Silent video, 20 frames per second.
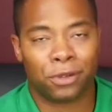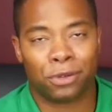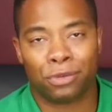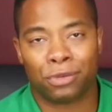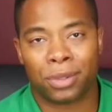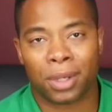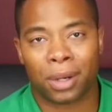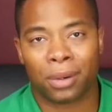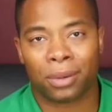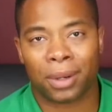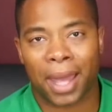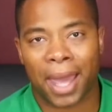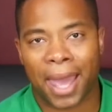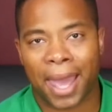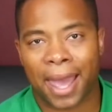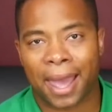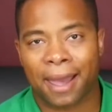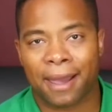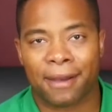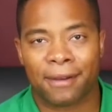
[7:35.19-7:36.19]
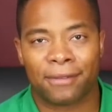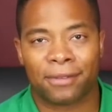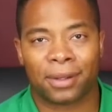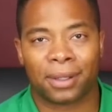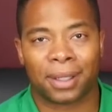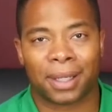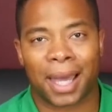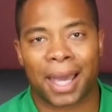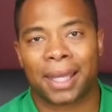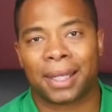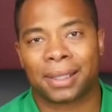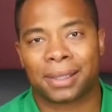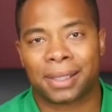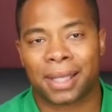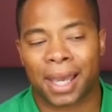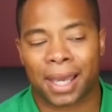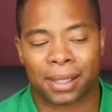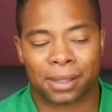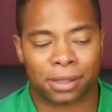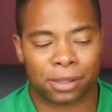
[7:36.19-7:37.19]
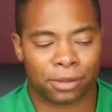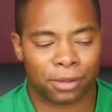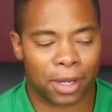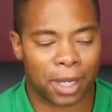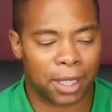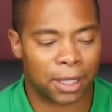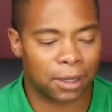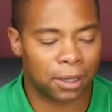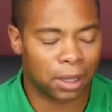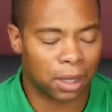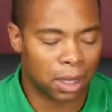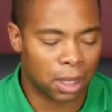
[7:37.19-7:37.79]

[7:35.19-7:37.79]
you don't have a light attached, right?